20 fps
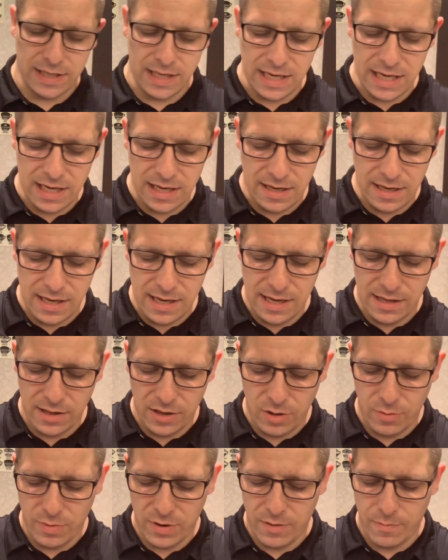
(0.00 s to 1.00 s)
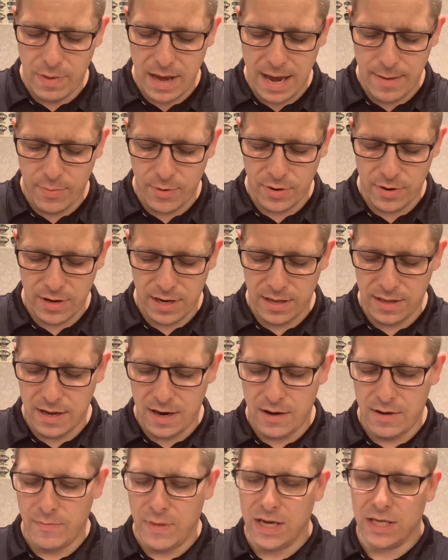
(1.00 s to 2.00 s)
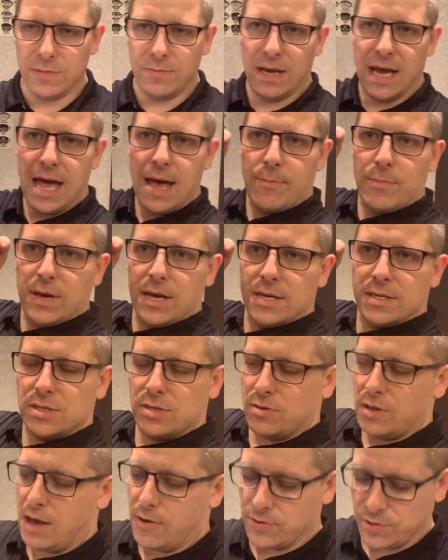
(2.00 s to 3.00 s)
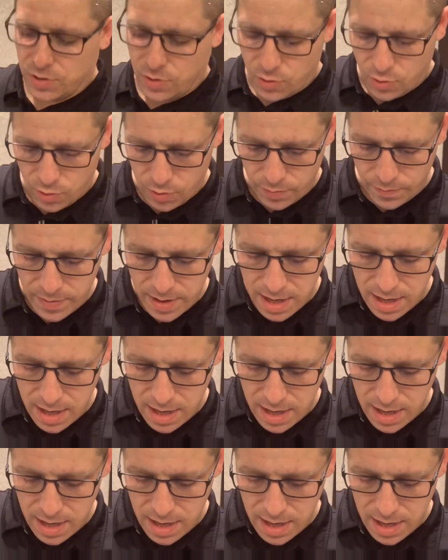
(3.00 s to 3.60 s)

Any little bit of paper in there, it makes me happy. So that was cool.